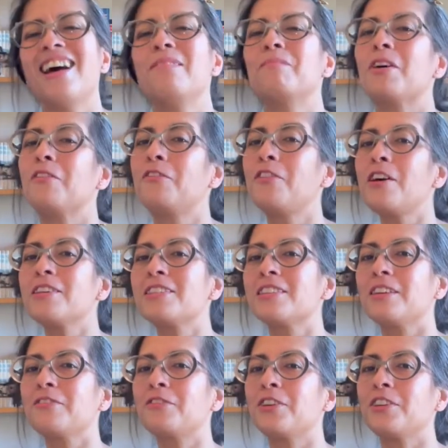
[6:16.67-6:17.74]
My first
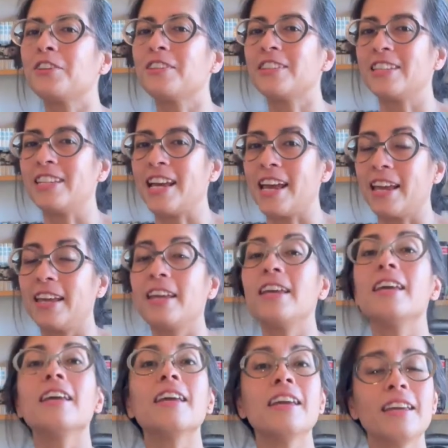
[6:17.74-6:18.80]
tip for you today
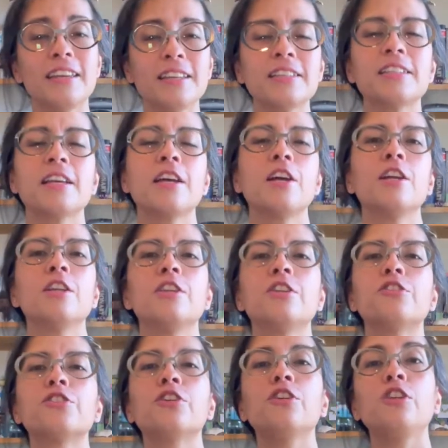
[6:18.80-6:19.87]
is
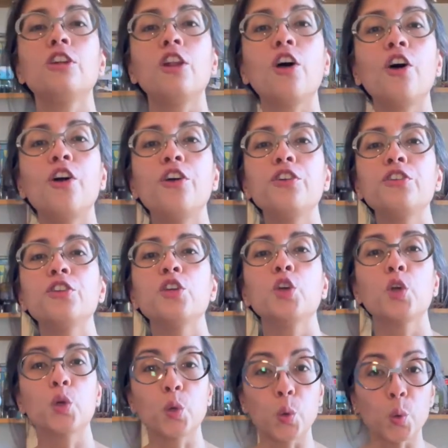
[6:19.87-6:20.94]
to learn
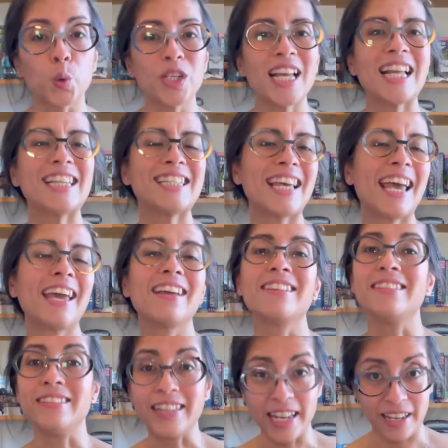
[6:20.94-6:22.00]
good
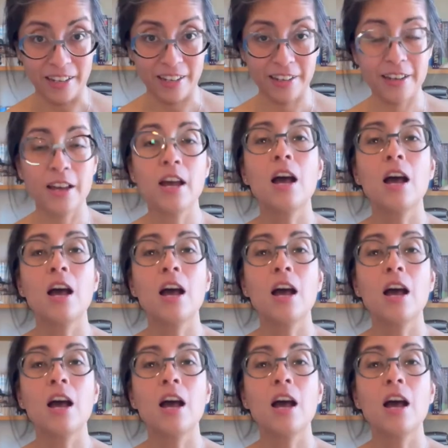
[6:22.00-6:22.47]
technique,